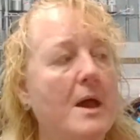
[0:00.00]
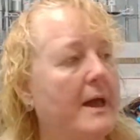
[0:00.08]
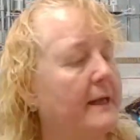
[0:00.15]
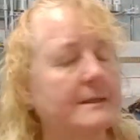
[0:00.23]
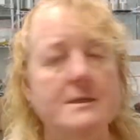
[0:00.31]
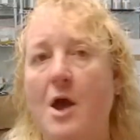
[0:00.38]

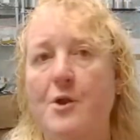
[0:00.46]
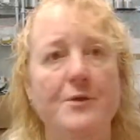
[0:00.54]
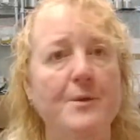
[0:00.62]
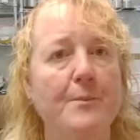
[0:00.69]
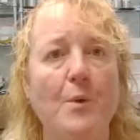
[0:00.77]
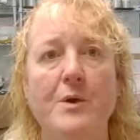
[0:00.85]
It's not on
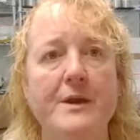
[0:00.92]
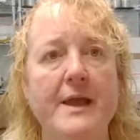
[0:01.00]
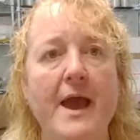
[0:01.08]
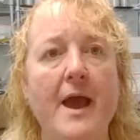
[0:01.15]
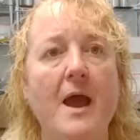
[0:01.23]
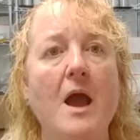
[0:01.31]
the board
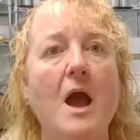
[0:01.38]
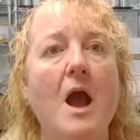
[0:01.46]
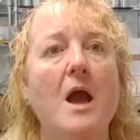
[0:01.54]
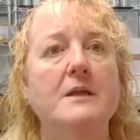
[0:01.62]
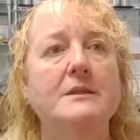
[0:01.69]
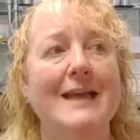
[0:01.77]
yet,
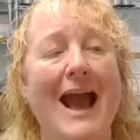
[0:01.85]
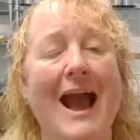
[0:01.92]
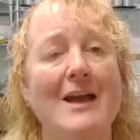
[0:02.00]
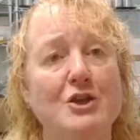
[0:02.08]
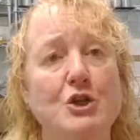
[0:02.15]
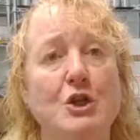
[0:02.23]
to
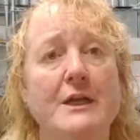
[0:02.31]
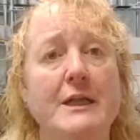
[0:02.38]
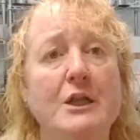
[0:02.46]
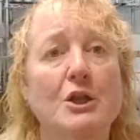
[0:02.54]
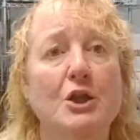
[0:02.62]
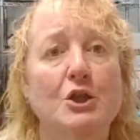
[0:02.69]
actually